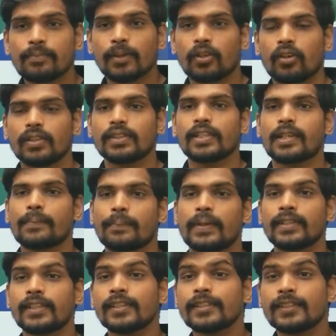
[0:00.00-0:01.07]
because it
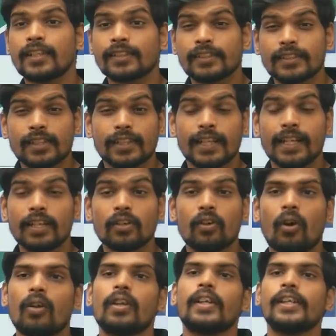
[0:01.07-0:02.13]
represents the 13
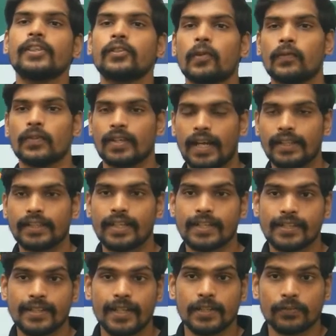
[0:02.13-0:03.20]
colonies of United
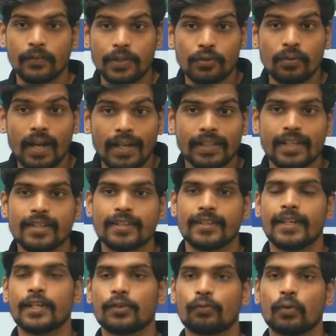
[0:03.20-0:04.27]
States. When United
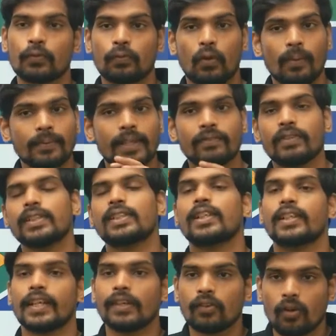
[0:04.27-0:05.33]
States was formed, there were
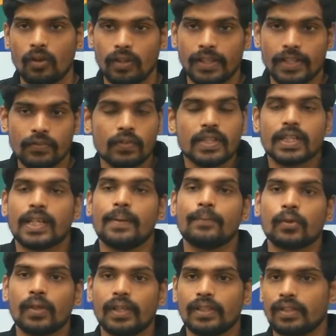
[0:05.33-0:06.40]
13 colonies which came
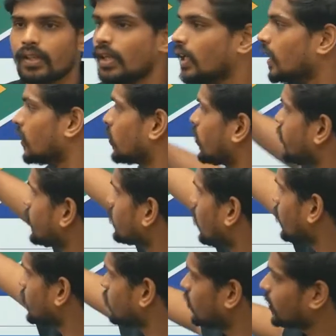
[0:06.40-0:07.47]
together. So these
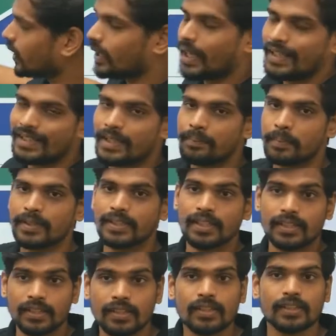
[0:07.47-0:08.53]
horizontal lines
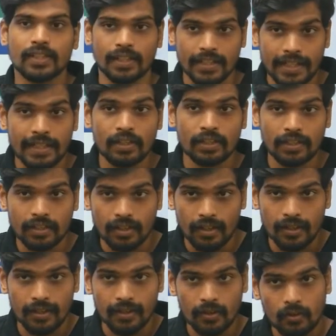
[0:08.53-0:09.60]
represent the 13
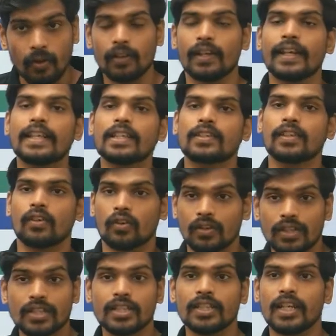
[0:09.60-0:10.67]
colonies
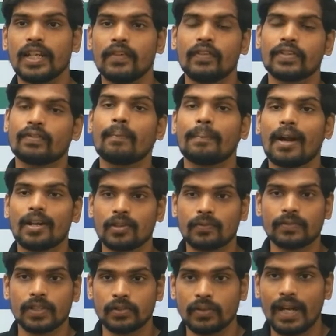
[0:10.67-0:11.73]
originally which were part
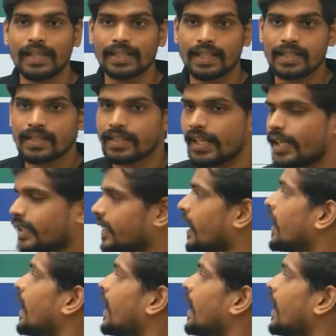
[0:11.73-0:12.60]
of the United States.